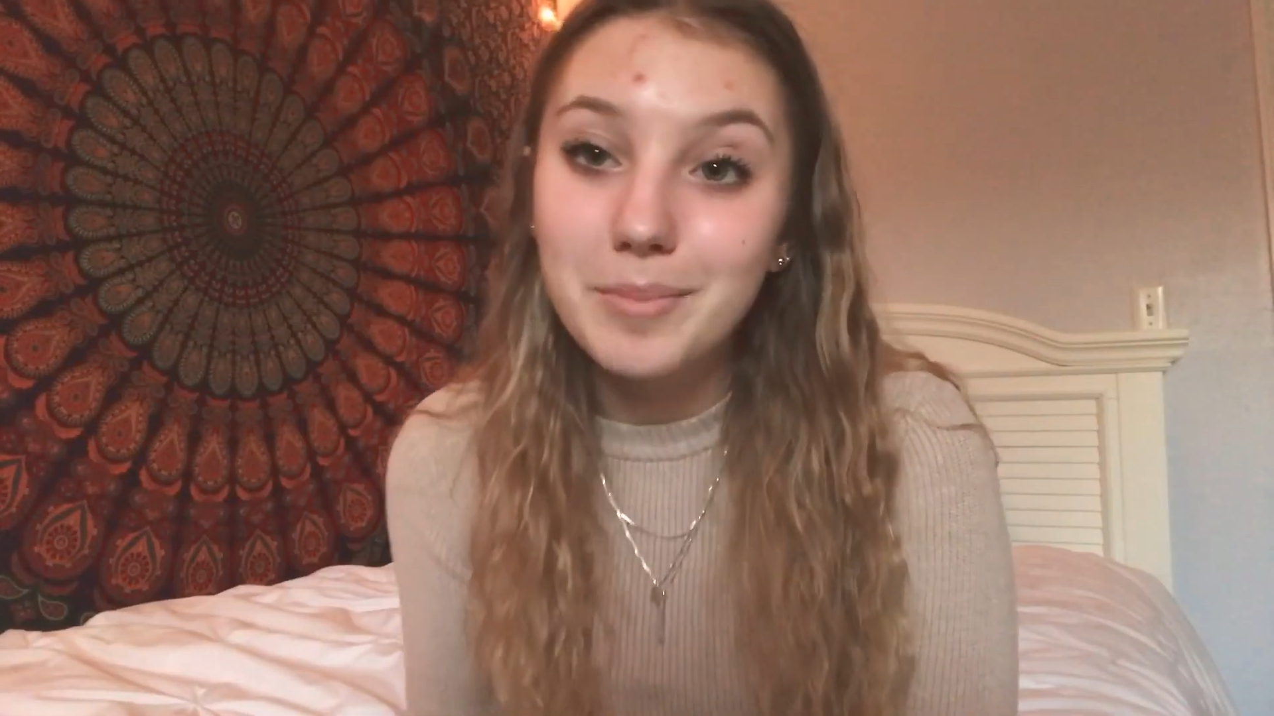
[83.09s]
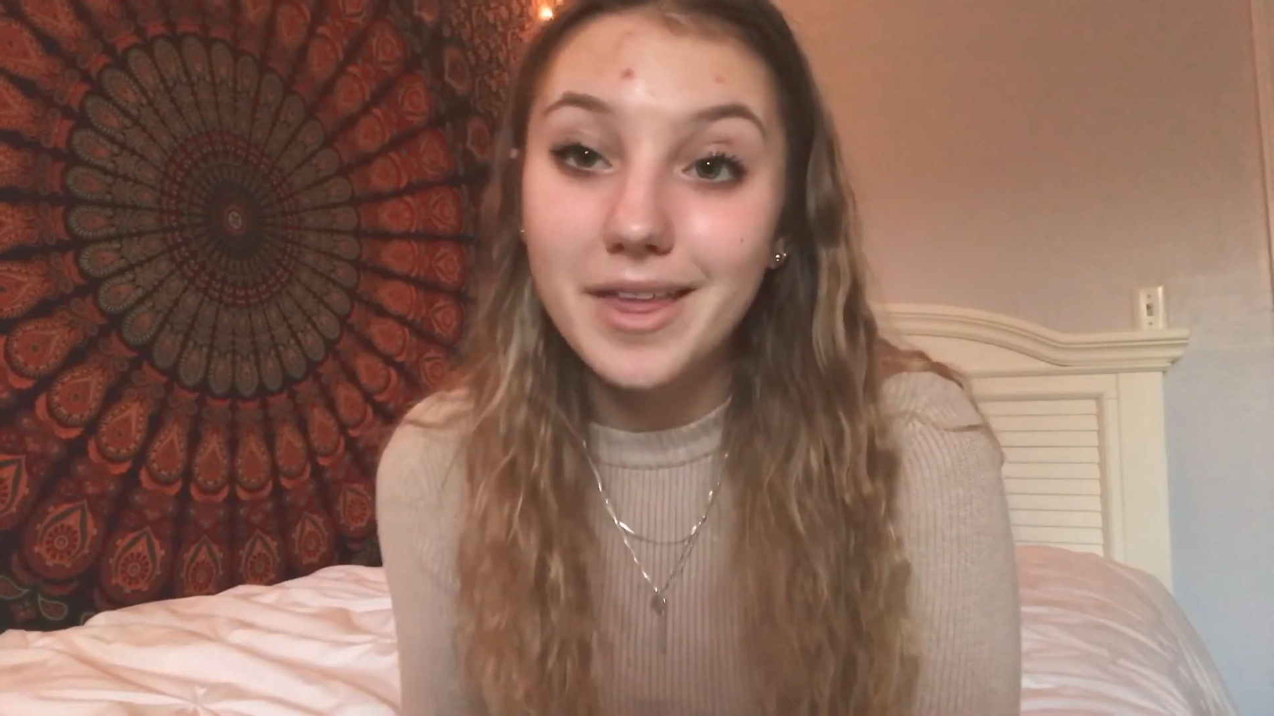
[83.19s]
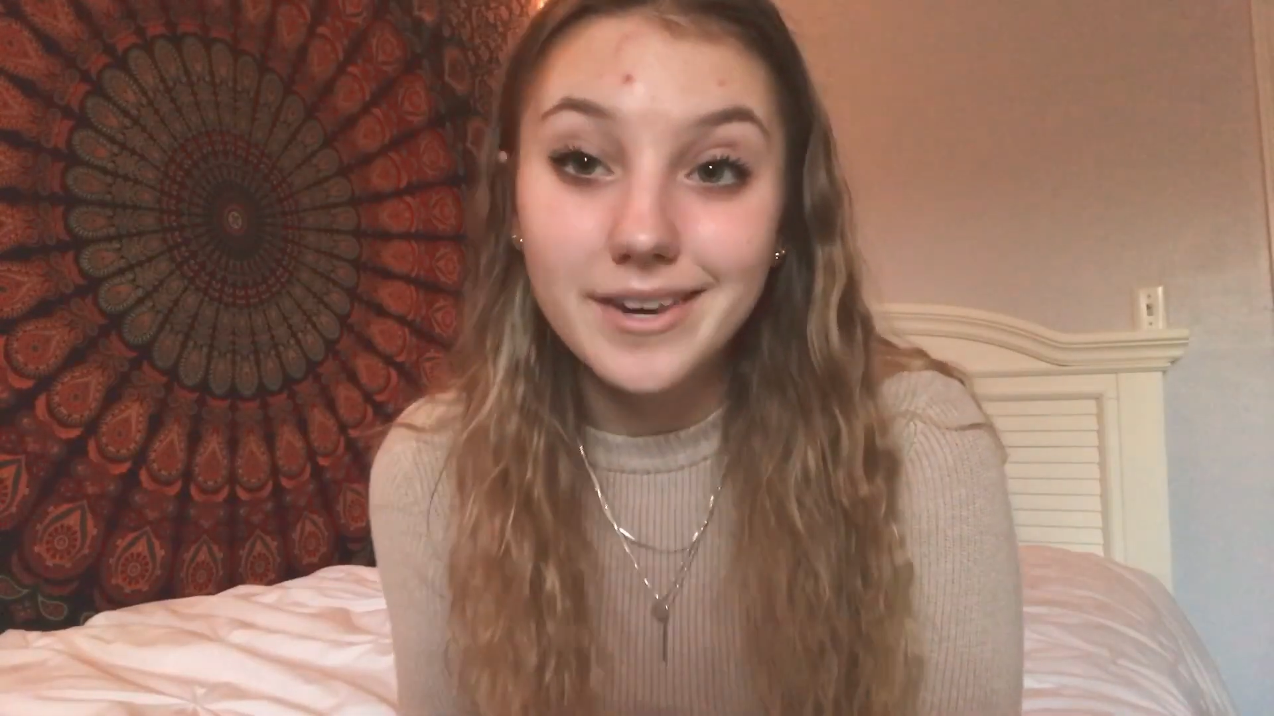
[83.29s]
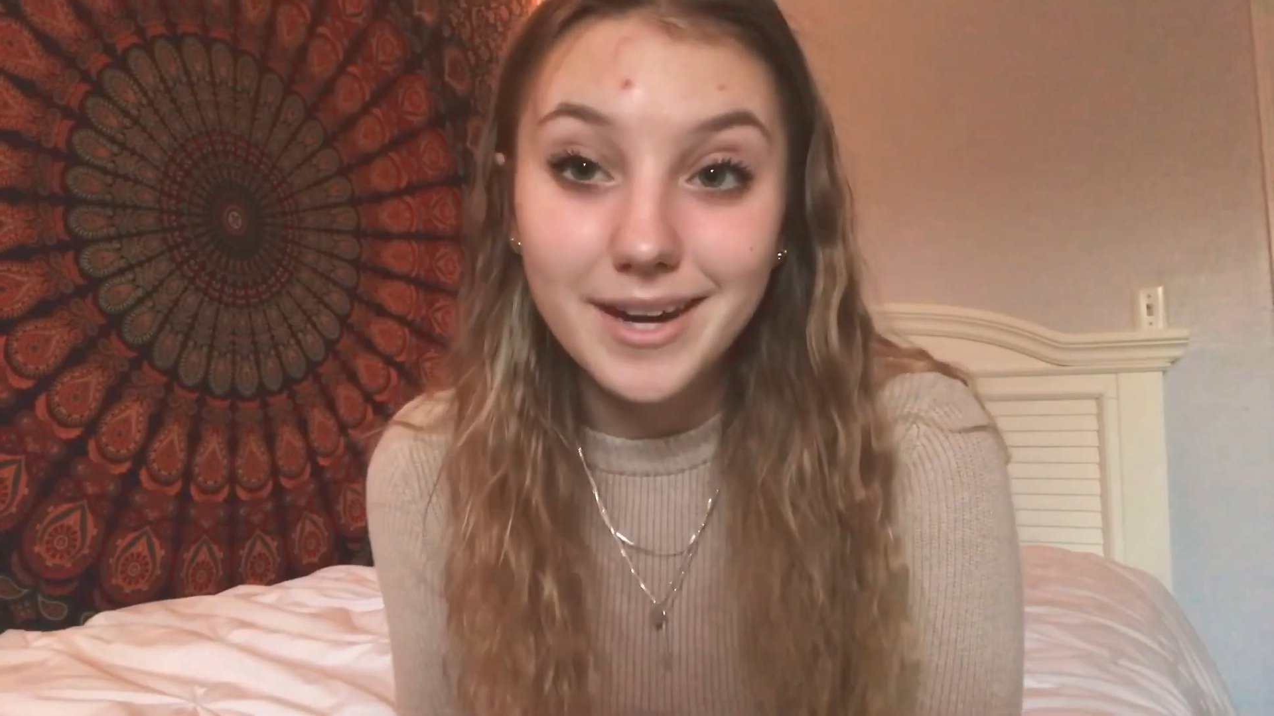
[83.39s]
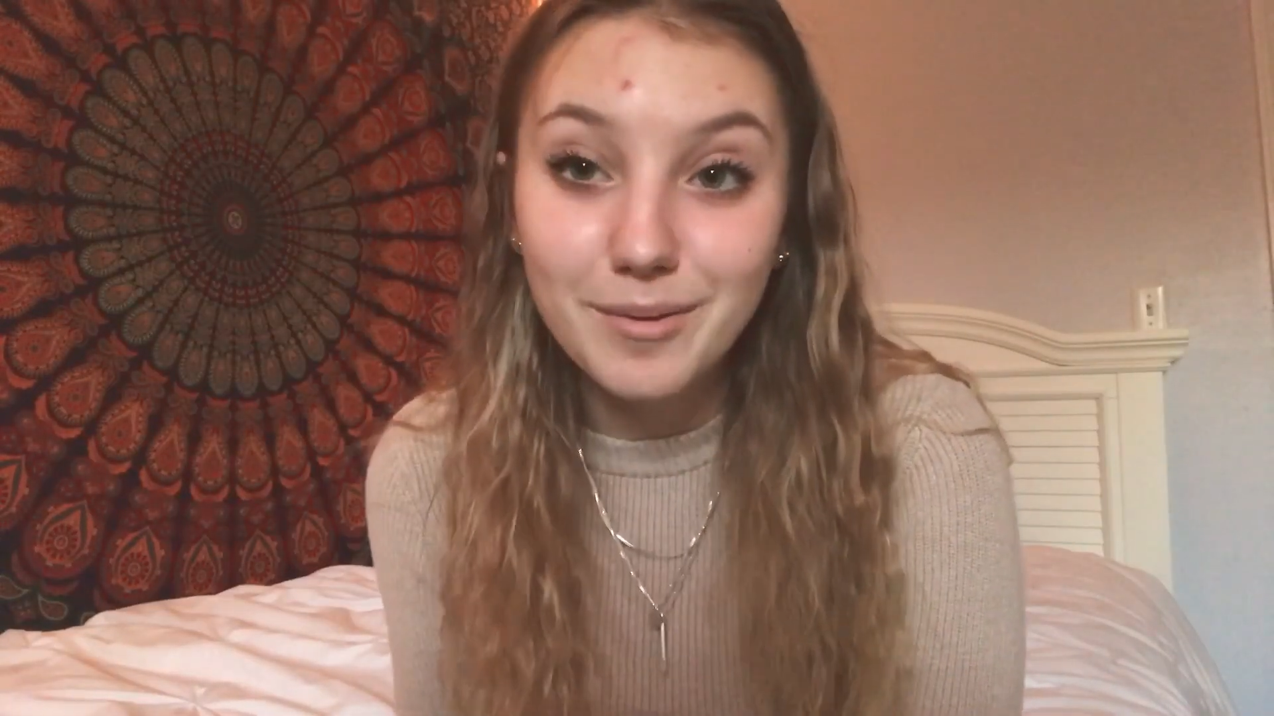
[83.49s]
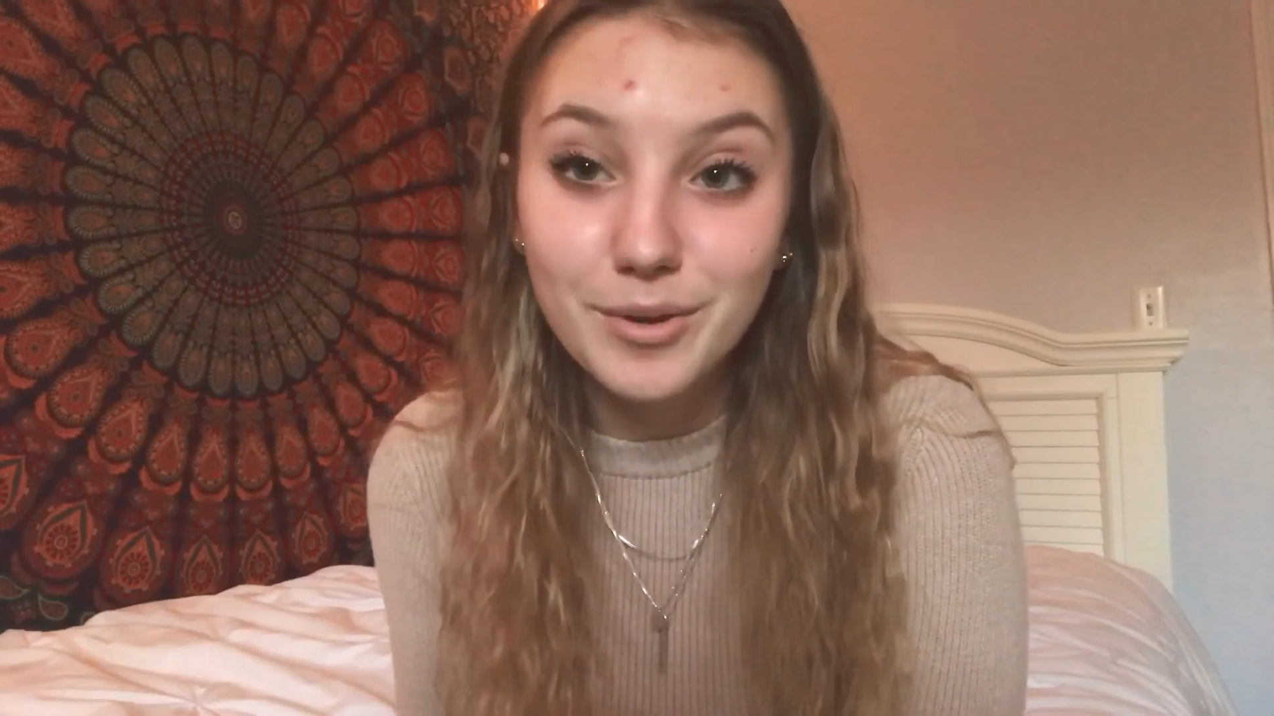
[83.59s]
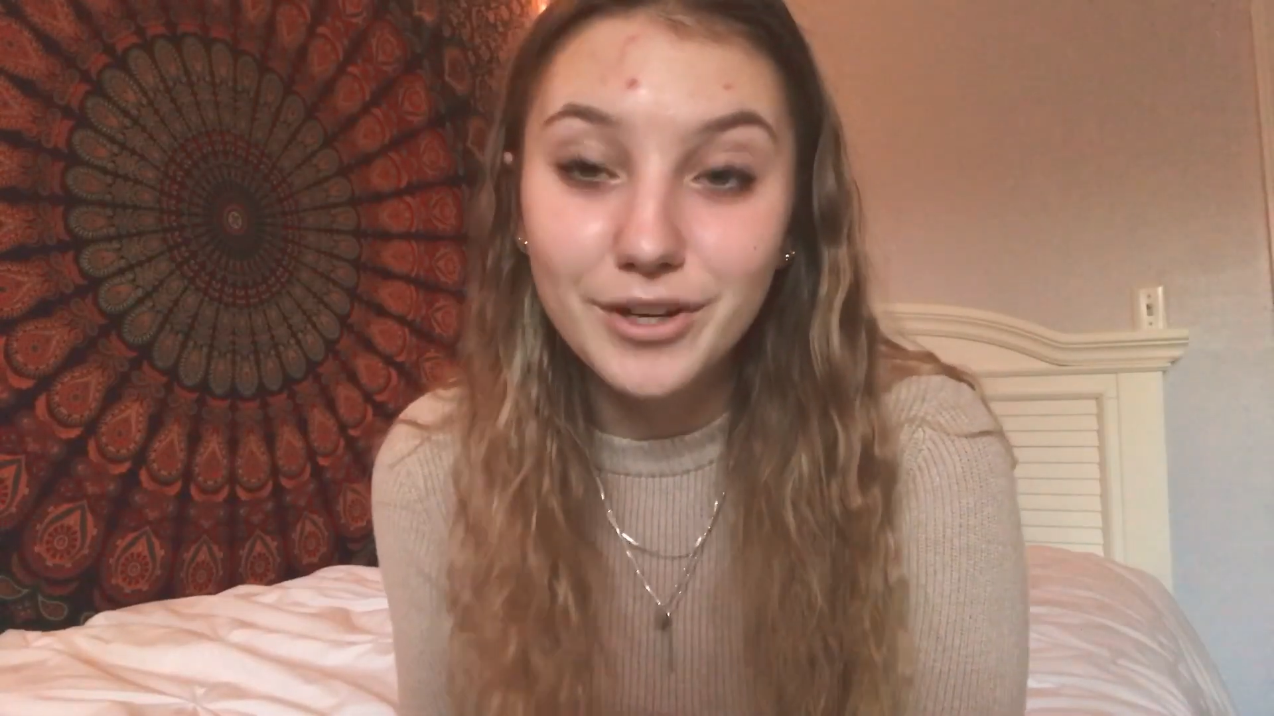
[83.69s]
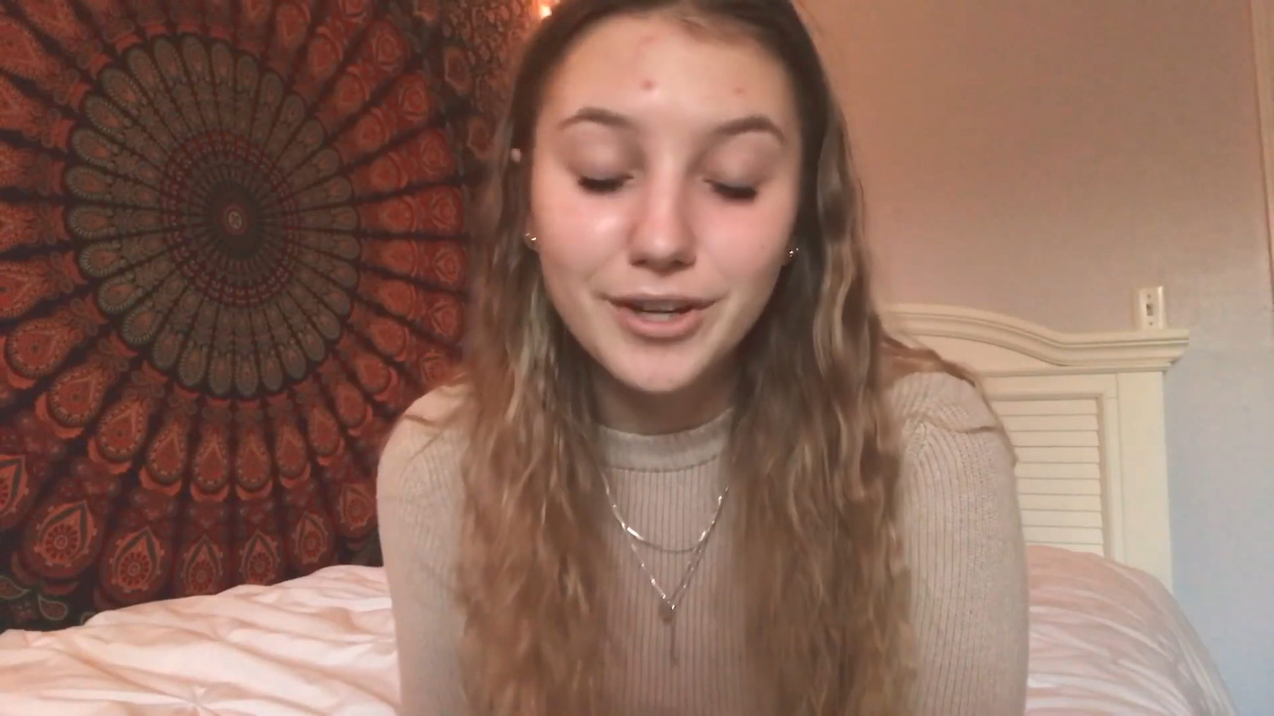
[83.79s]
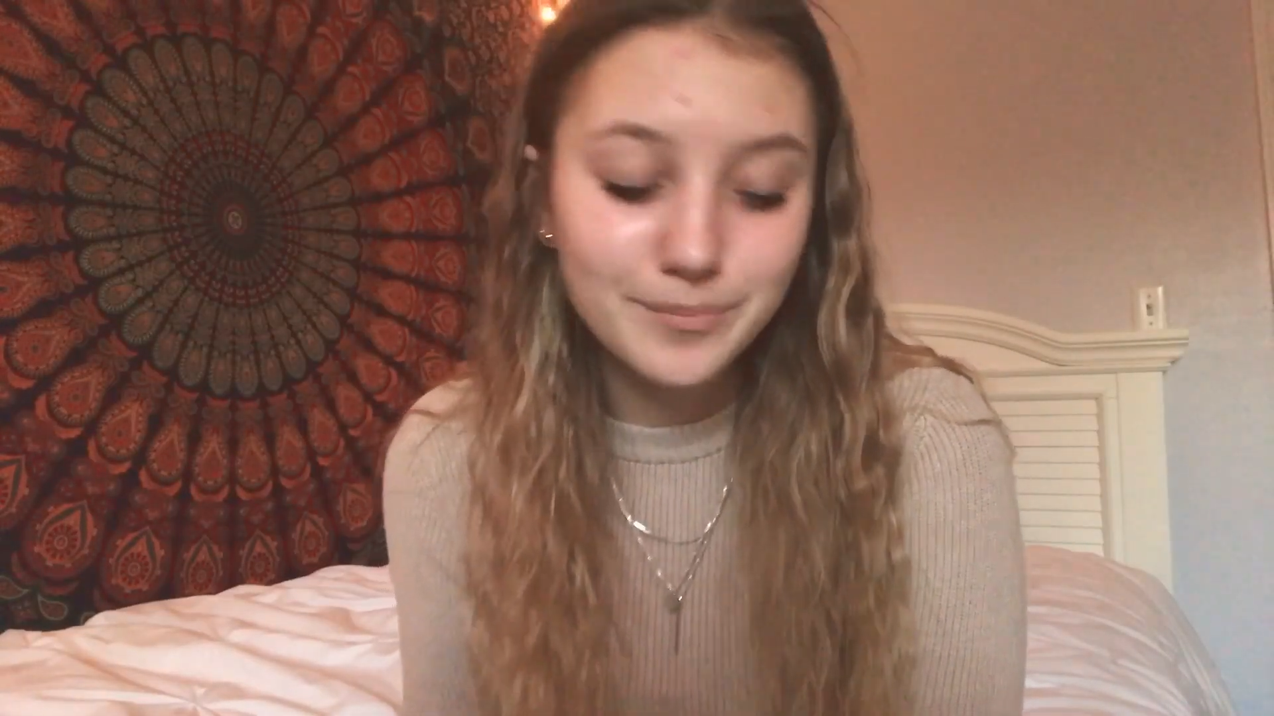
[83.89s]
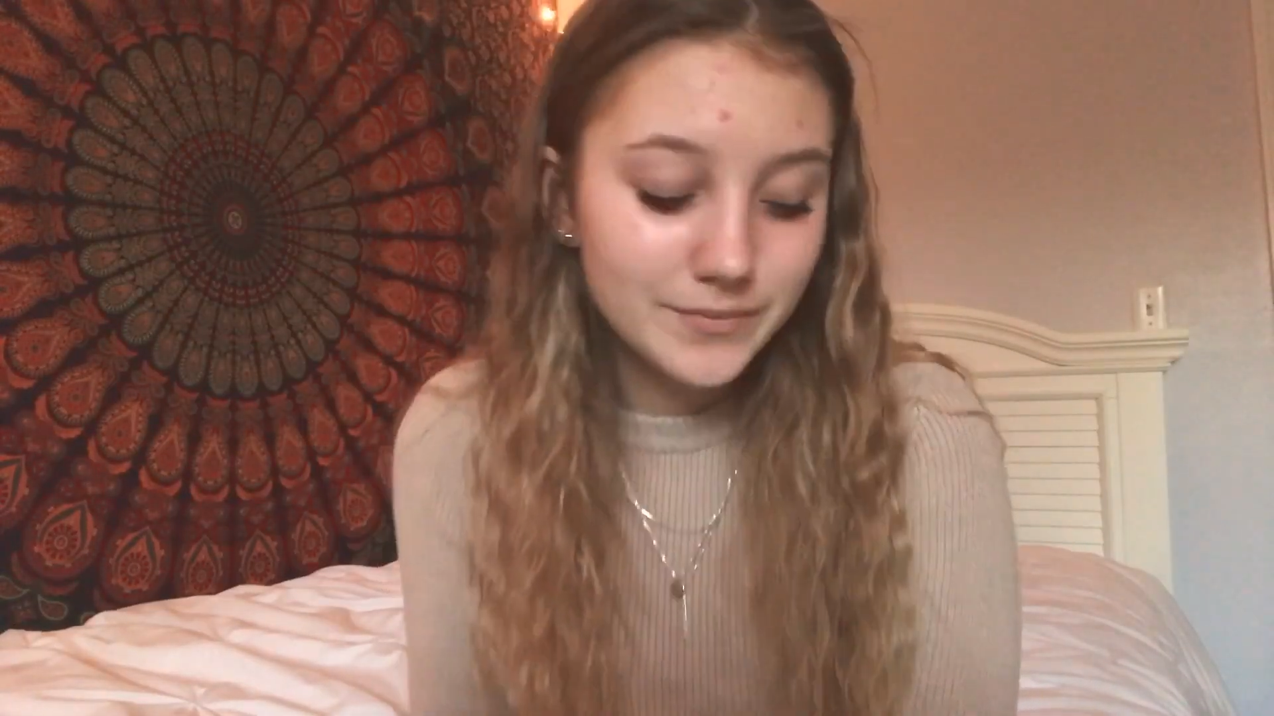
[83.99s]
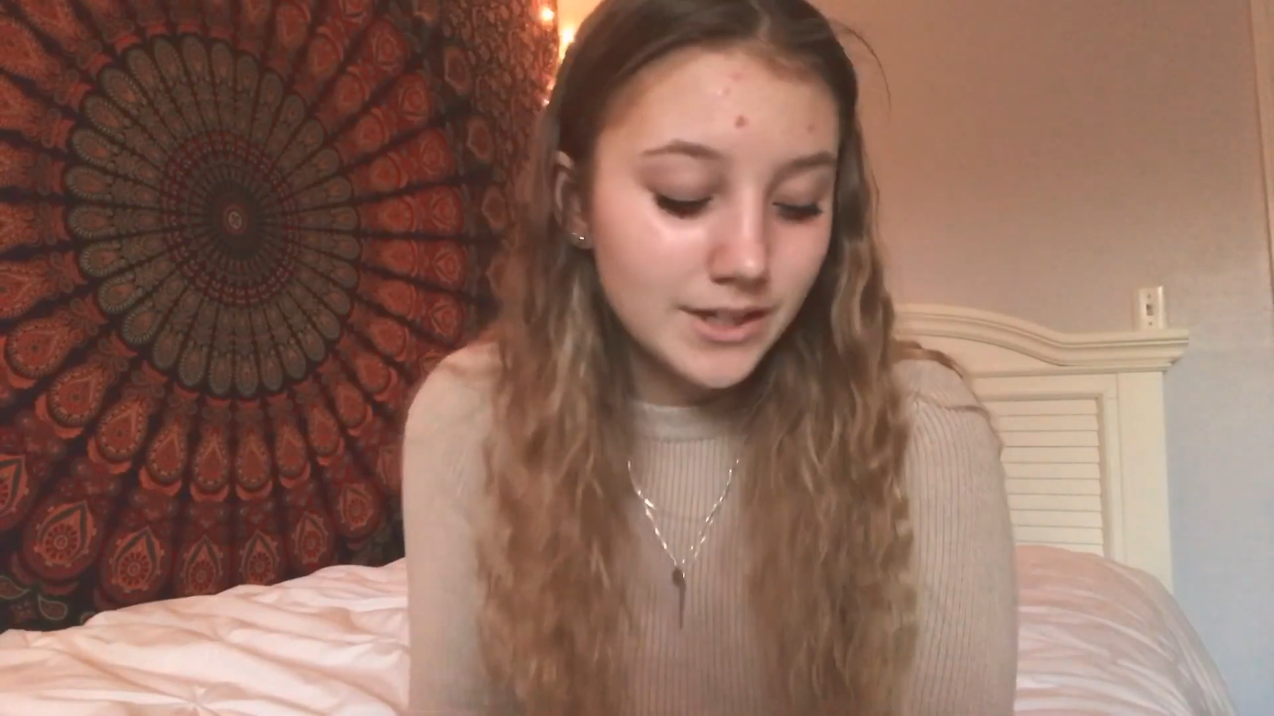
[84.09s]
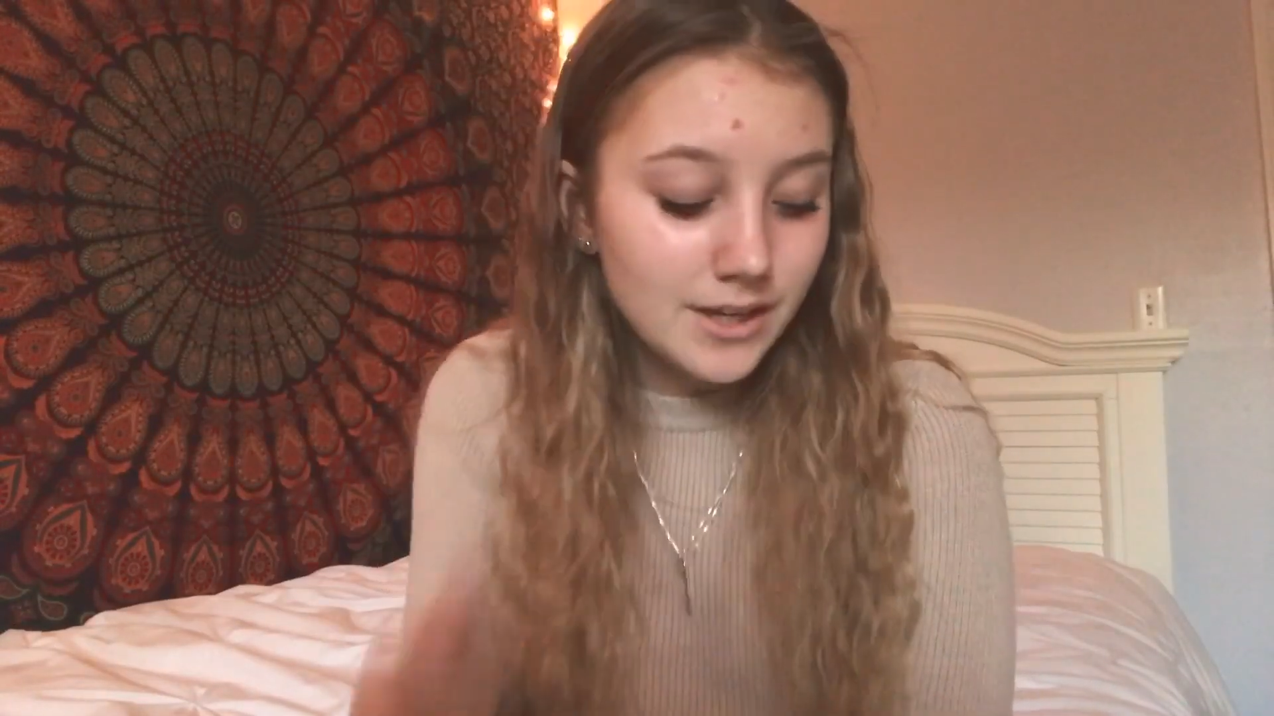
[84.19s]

by The Neighborhood.